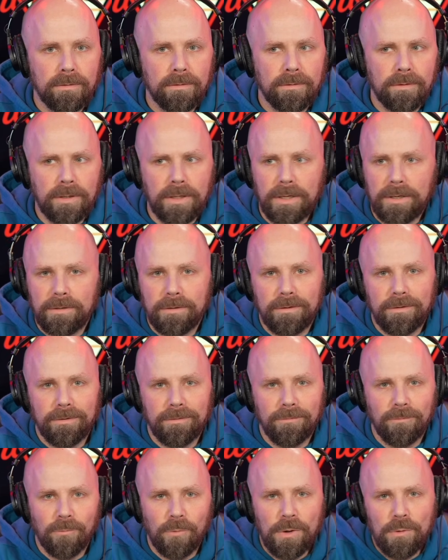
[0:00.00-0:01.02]
that
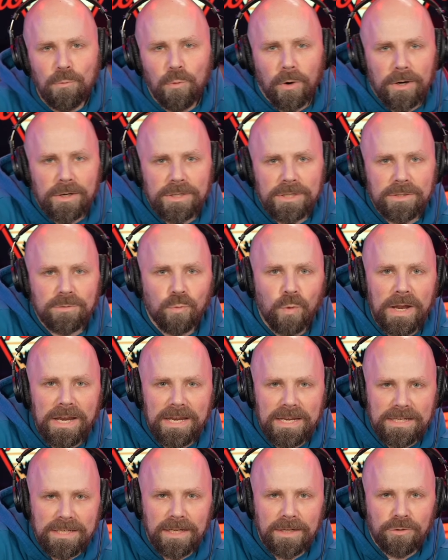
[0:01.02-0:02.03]
we weren't just
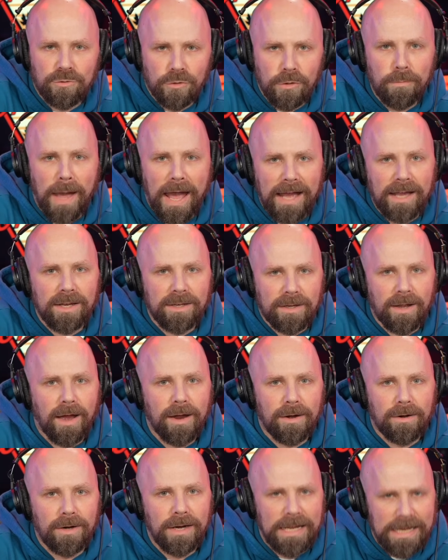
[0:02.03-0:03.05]
witnessing Drew
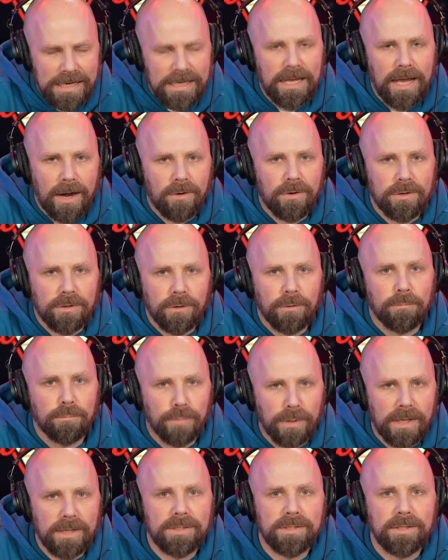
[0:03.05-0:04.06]
McIntyre in character
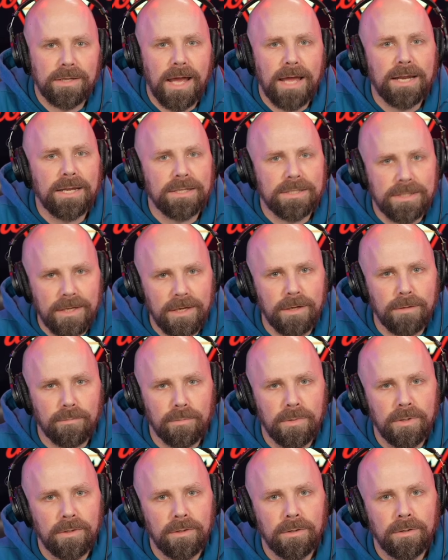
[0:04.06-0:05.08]
pissed at his team.
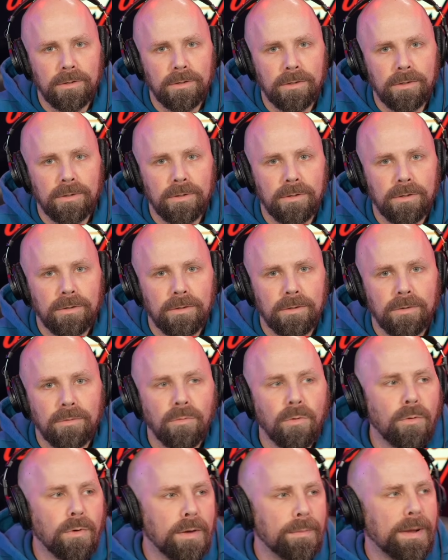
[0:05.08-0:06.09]

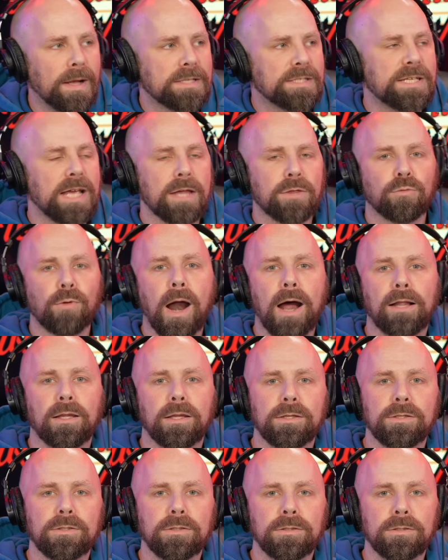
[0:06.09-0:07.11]
Well, what about Seth
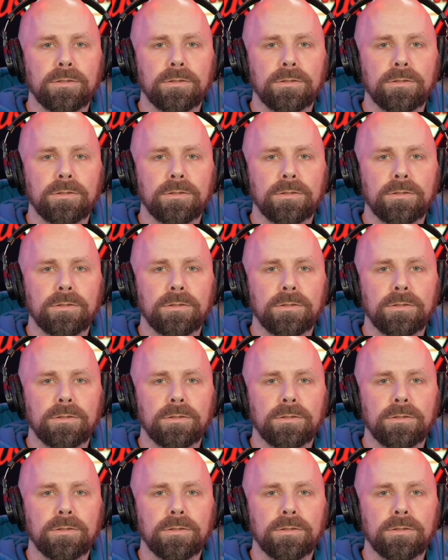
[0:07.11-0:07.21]
Rollins?